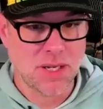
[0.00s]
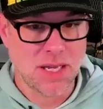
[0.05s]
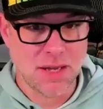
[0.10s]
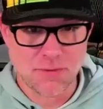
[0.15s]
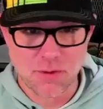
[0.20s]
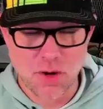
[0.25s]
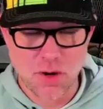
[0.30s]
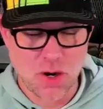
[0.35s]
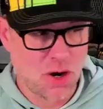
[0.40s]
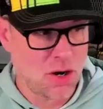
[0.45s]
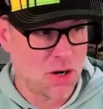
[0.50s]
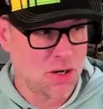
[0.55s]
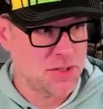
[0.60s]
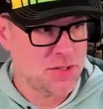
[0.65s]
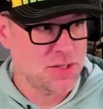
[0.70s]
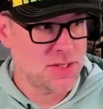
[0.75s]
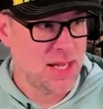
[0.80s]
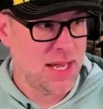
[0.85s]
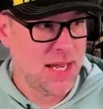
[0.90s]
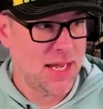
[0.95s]
gift
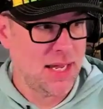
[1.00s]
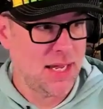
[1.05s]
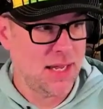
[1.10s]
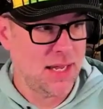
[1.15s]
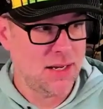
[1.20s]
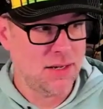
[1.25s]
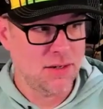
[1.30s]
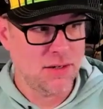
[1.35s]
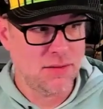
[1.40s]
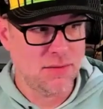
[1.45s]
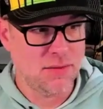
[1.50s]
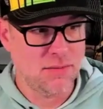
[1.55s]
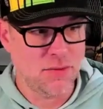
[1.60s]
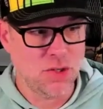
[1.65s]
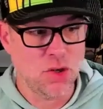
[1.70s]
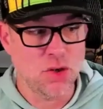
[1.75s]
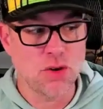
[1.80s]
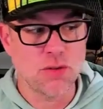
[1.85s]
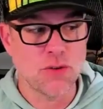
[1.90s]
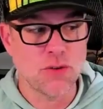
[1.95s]
cards and
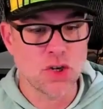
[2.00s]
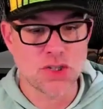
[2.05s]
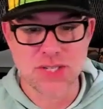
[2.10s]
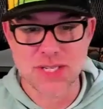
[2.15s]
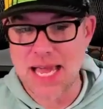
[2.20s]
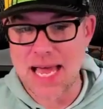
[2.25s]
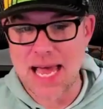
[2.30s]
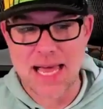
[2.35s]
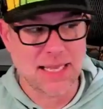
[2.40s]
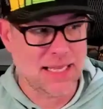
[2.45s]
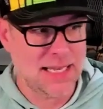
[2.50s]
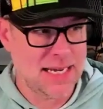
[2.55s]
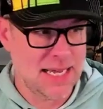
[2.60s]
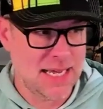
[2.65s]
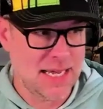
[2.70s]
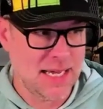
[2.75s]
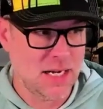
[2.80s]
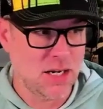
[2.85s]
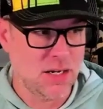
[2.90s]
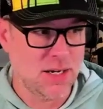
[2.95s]

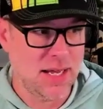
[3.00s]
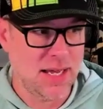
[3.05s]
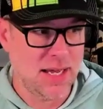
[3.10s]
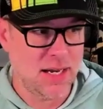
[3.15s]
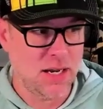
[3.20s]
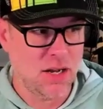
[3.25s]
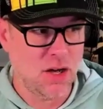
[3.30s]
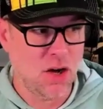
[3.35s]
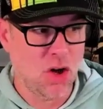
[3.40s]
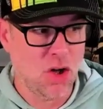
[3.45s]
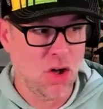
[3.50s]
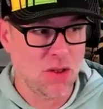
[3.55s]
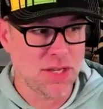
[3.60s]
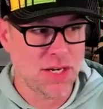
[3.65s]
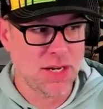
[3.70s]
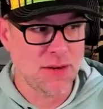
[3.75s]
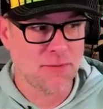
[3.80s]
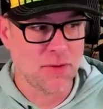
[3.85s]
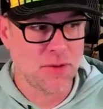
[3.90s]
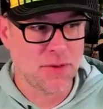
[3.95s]
universality and all
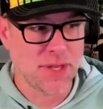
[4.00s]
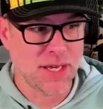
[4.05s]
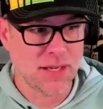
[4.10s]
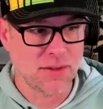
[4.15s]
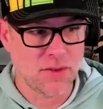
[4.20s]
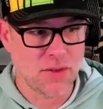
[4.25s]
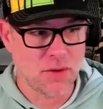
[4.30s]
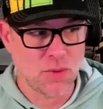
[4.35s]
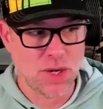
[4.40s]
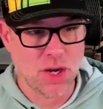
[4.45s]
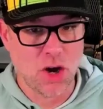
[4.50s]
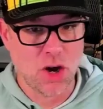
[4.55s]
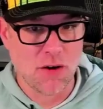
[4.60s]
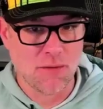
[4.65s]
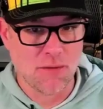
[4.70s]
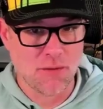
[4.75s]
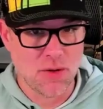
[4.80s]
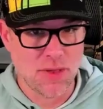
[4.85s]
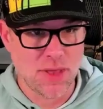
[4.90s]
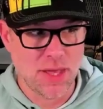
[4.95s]
the different things that we
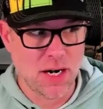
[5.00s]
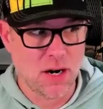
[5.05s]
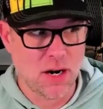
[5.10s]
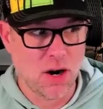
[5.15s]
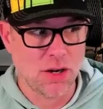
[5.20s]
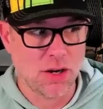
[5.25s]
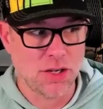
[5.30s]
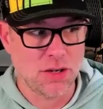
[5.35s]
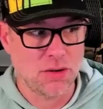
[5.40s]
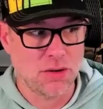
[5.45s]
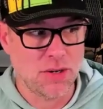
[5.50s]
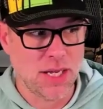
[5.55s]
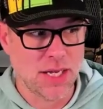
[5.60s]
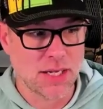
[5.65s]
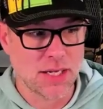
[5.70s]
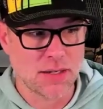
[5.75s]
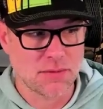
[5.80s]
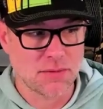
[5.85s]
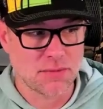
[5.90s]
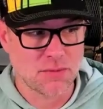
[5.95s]
offer that are
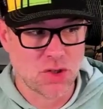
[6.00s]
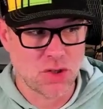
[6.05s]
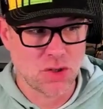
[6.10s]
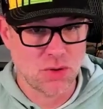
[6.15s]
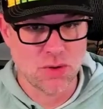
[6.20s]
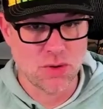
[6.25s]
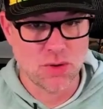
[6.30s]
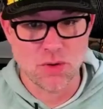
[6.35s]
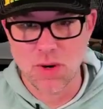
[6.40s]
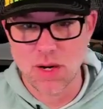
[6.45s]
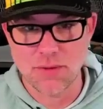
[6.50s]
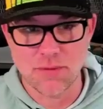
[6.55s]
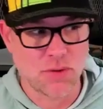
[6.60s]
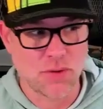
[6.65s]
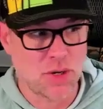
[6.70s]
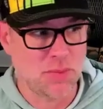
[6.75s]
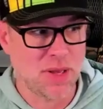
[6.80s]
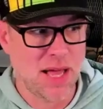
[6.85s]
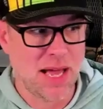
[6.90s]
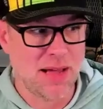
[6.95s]
unique to the Run
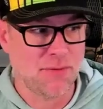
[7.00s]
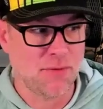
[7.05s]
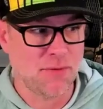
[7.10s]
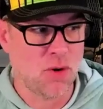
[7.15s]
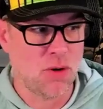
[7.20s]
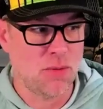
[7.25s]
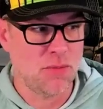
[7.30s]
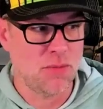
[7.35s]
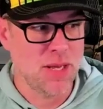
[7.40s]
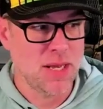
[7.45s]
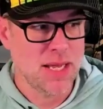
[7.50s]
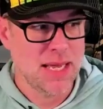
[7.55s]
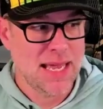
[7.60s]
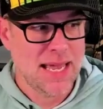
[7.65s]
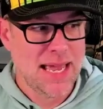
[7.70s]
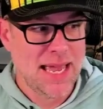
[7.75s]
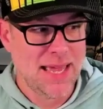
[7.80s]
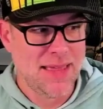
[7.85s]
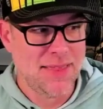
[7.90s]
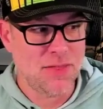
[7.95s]
Free platform
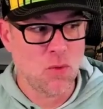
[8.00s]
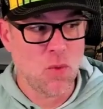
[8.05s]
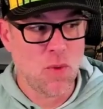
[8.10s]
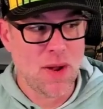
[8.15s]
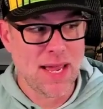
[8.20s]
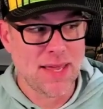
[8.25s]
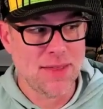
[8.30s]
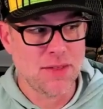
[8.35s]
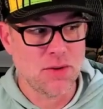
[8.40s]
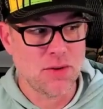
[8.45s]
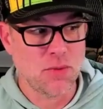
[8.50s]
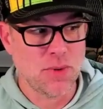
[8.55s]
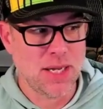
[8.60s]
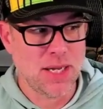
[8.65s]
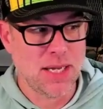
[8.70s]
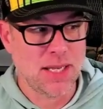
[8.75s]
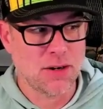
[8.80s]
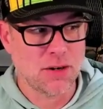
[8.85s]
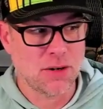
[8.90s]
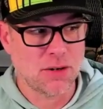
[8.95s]
and the way that
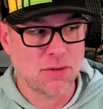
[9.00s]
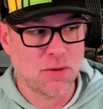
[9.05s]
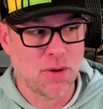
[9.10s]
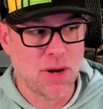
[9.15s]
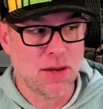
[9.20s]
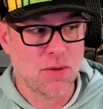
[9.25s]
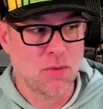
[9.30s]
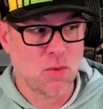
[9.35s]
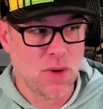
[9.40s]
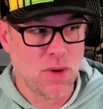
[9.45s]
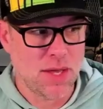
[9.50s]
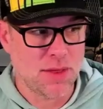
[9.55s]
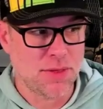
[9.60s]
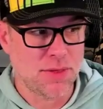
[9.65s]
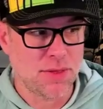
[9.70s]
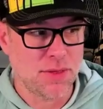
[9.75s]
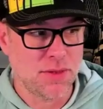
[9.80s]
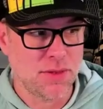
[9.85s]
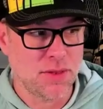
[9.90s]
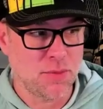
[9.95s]
we integrate
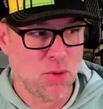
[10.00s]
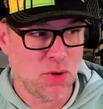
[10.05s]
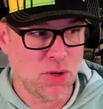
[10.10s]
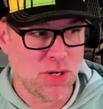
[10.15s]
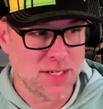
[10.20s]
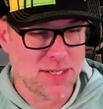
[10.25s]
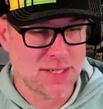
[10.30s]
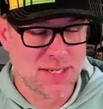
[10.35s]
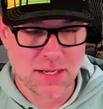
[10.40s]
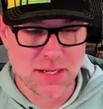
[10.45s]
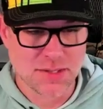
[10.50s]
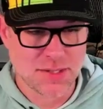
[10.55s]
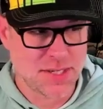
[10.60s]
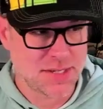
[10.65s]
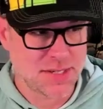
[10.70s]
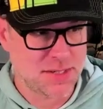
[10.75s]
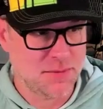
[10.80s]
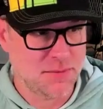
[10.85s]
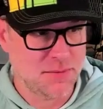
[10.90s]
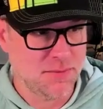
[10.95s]
with the point of sale
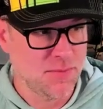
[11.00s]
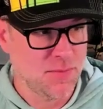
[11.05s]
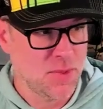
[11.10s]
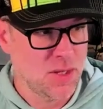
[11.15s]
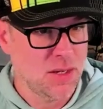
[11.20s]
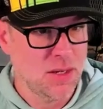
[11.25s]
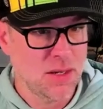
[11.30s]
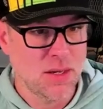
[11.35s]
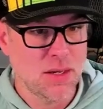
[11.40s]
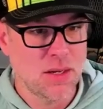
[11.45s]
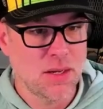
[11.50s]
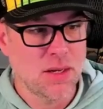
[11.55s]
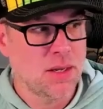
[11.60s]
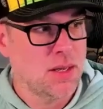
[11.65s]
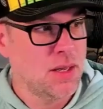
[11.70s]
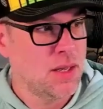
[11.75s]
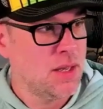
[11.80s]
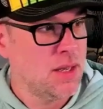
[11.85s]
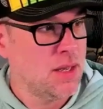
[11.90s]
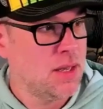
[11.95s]
system,
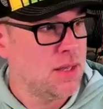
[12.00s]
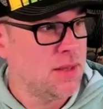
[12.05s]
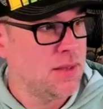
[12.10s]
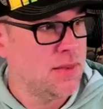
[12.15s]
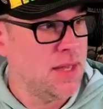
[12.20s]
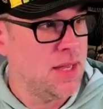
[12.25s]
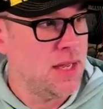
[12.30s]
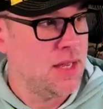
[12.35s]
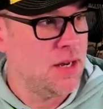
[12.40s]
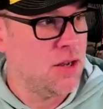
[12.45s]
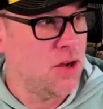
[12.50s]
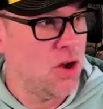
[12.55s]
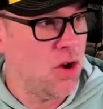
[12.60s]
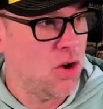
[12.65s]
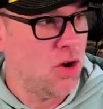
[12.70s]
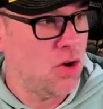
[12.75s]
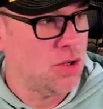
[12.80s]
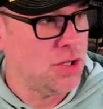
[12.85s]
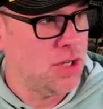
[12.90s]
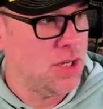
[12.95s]
then
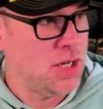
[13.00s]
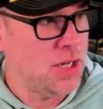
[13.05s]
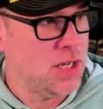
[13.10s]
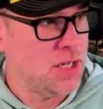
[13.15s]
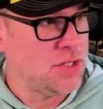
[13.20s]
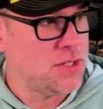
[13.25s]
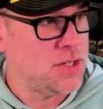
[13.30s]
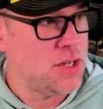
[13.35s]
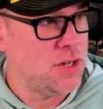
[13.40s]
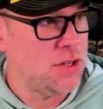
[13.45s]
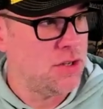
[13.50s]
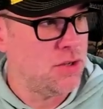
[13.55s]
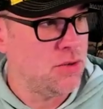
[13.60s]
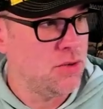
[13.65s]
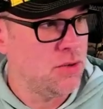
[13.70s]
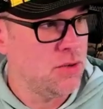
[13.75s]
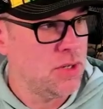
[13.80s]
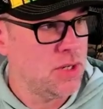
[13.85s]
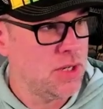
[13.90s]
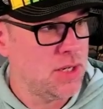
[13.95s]
all you need to
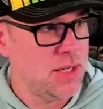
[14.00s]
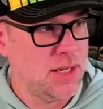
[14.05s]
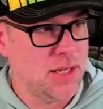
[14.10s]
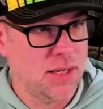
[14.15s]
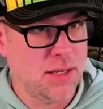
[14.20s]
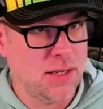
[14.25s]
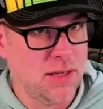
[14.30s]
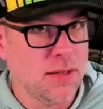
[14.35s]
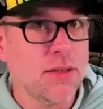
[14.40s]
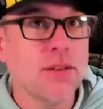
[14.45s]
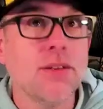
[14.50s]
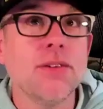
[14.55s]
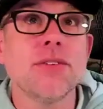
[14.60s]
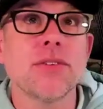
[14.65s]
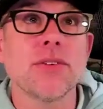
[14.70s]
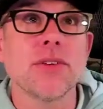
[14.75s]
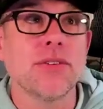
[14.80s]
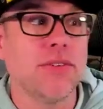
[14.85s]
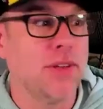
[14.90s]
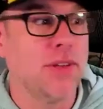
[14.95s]
do
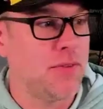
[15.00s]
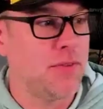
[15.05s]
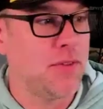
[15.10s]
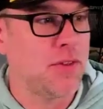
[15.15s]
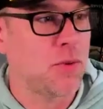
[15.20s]
is, let's see if